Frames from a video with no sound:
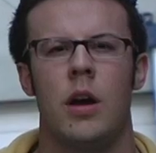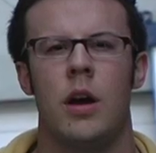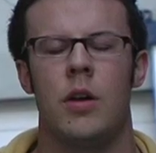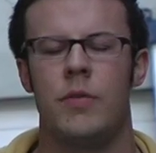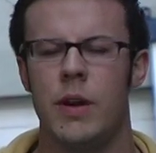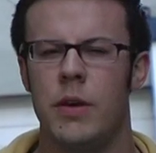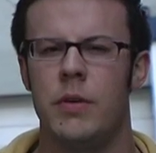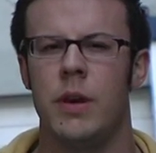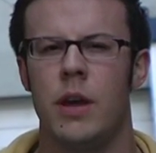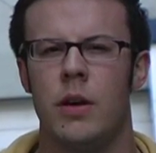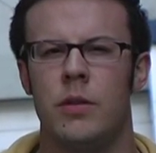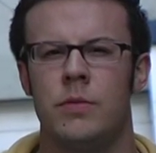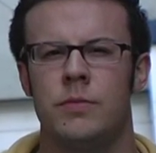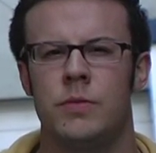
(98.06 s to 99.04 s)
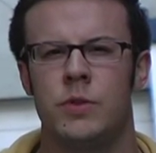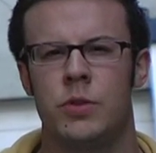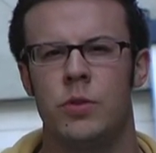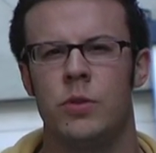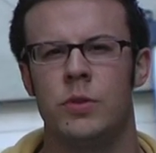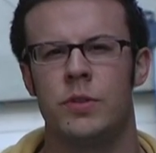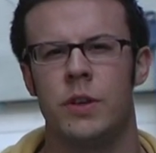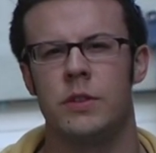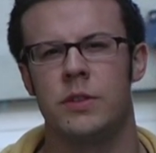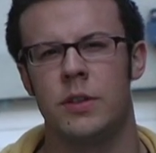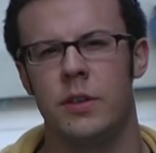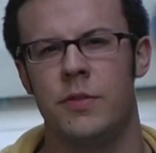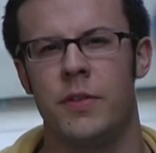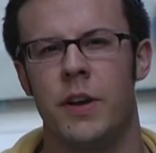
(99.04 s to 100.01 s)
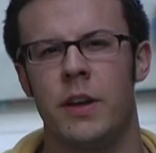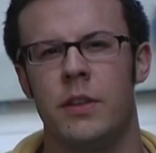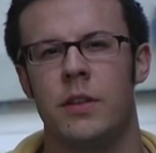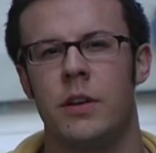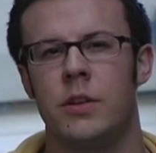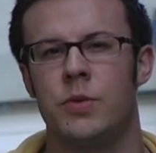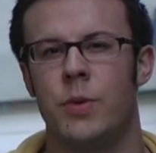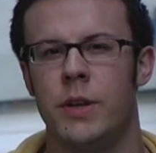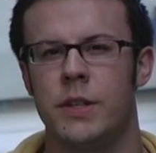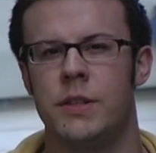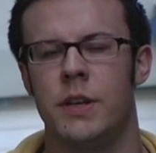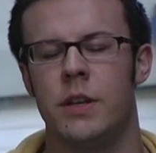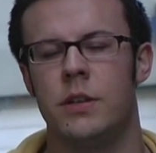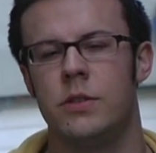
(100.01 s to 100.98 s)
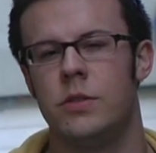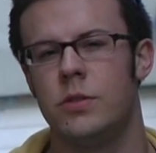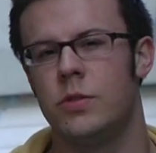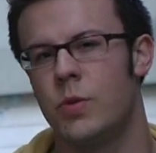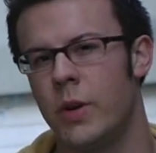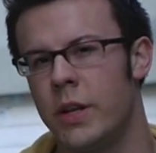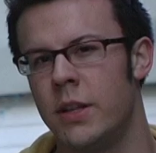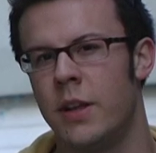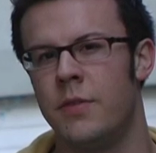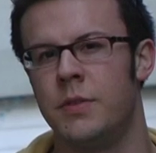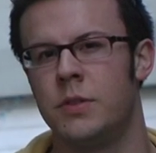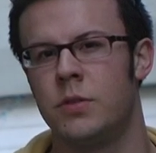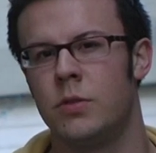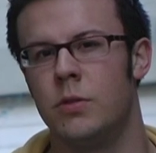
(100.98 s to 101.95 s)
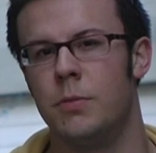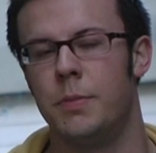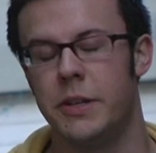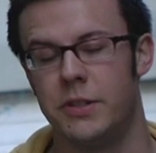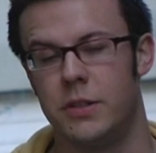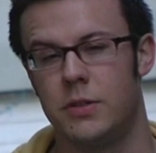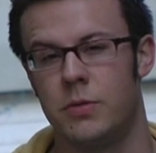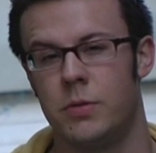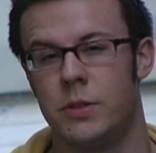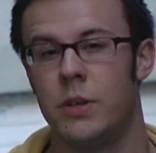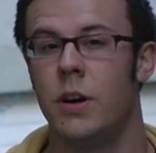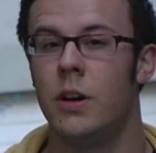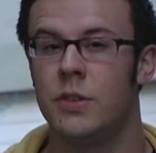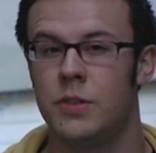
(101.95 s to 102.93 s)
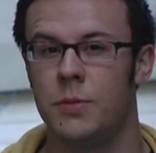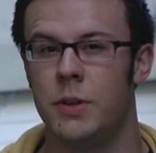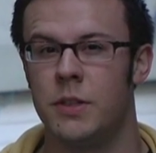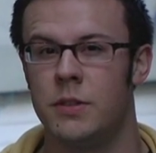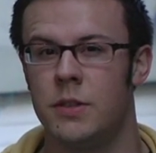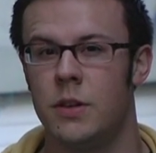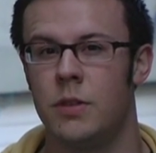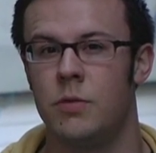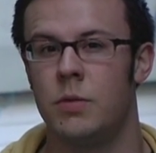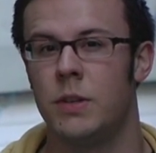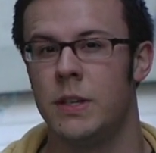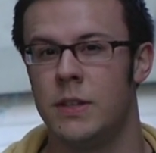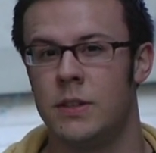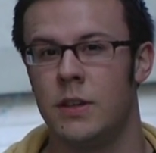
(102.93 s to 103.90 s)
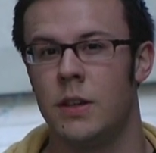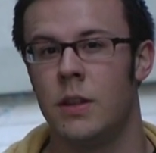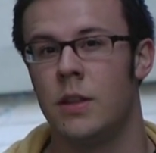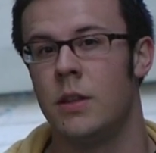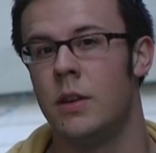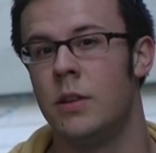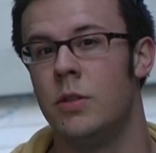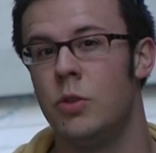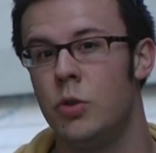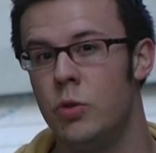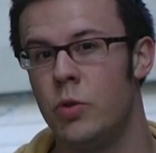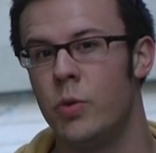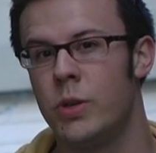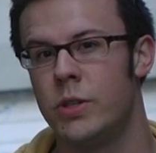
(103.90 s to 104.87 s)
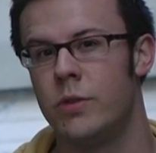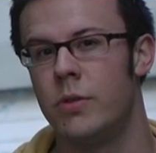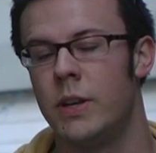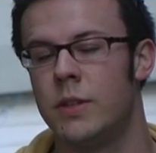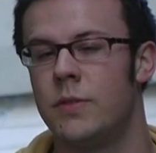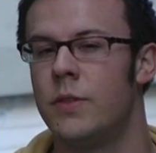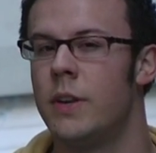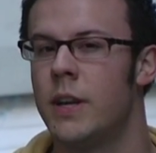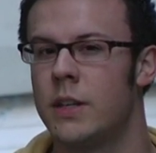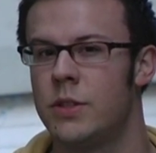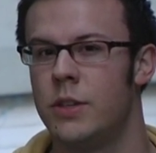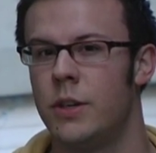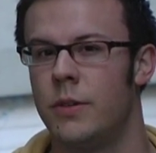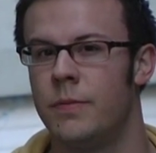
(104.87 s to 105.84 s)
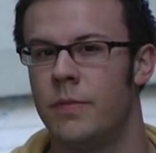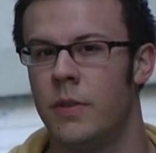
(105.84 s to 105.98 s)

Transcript: Around now, schools are solidifying their 2010 to 2011 school budgets, which also means they're releasing the new tuition rates for next year.